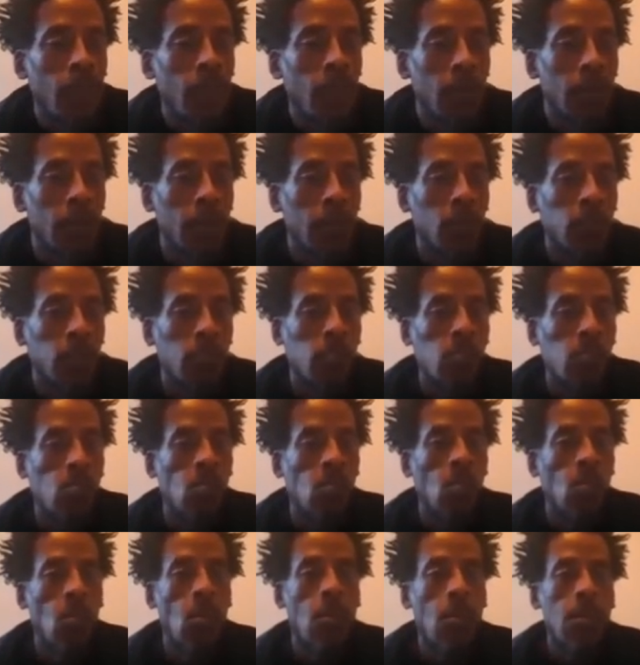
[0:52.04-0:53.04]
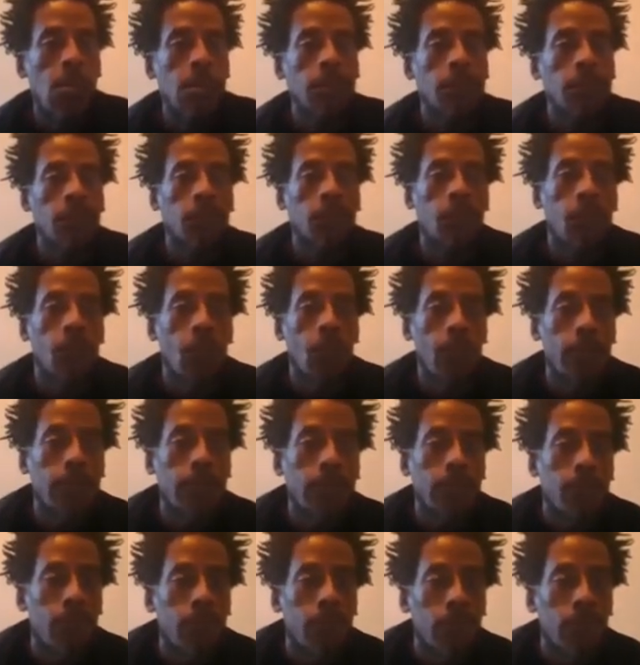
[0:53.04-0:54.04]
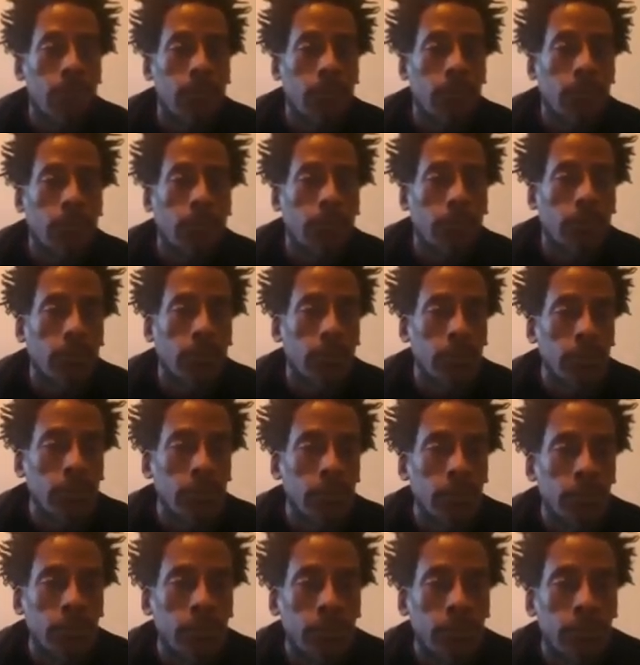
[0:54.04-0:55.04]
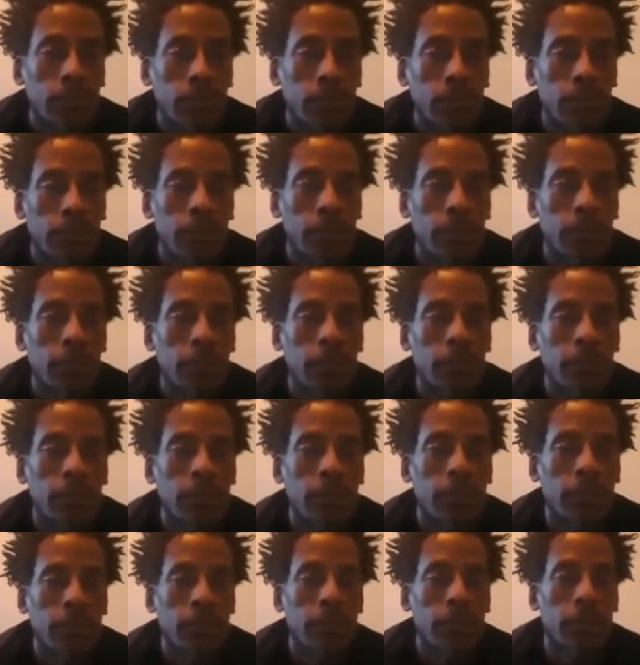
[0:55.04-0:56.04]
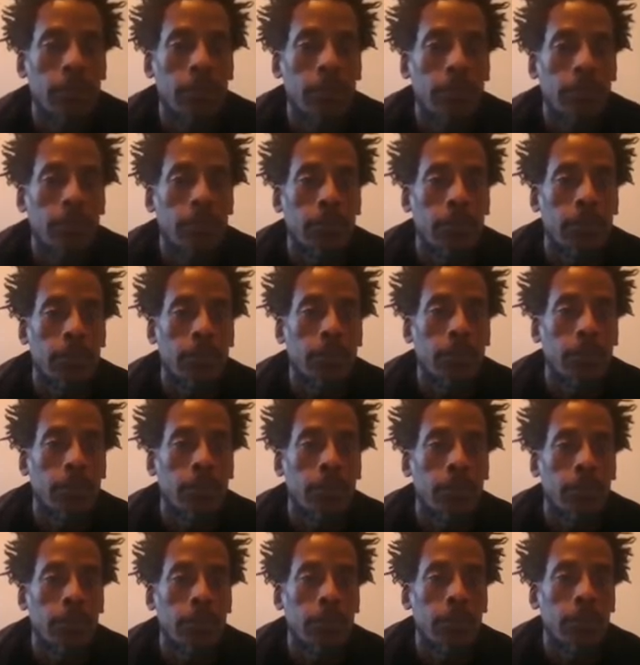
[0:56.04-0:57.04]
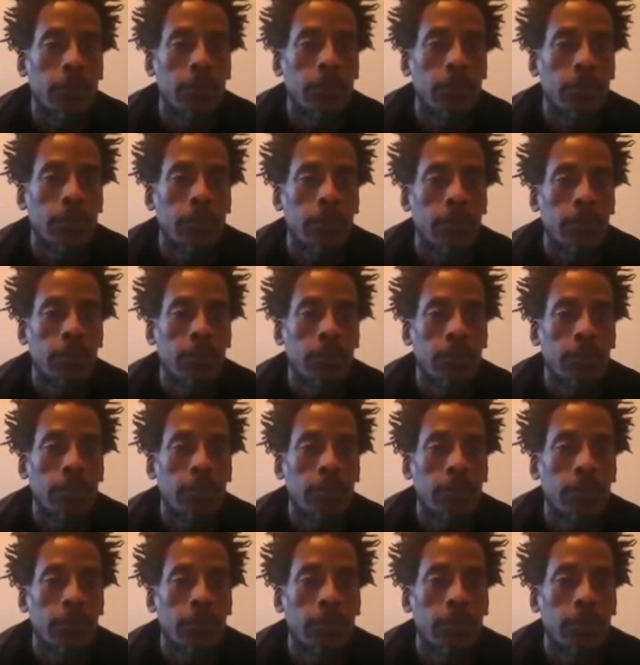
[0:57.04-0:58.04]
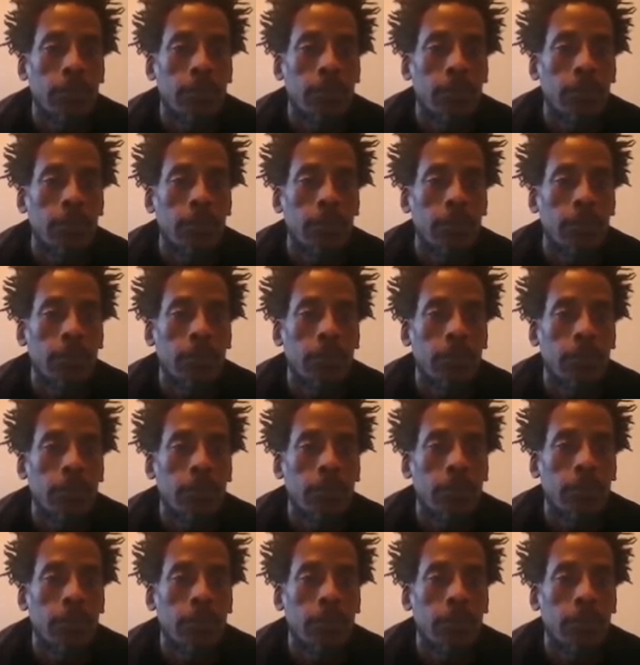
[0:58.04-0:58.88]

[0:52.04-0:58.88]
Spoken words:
(silent)